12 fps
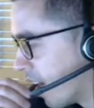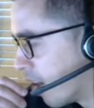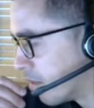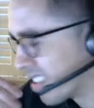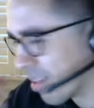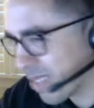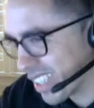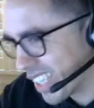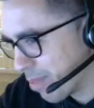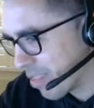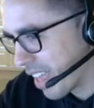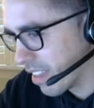just something to
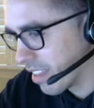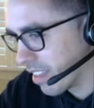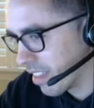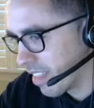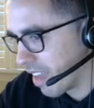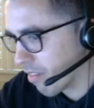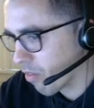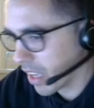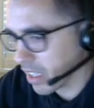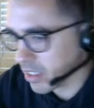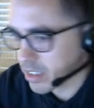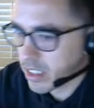keep that
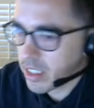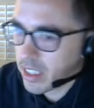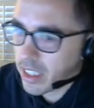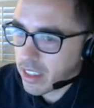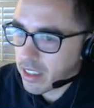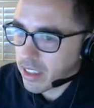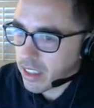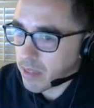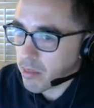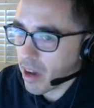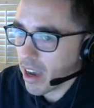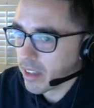range
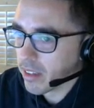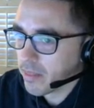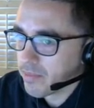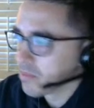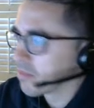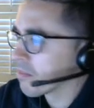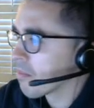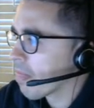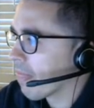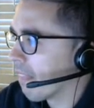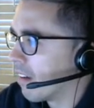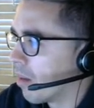in mind.
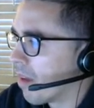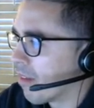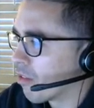Have their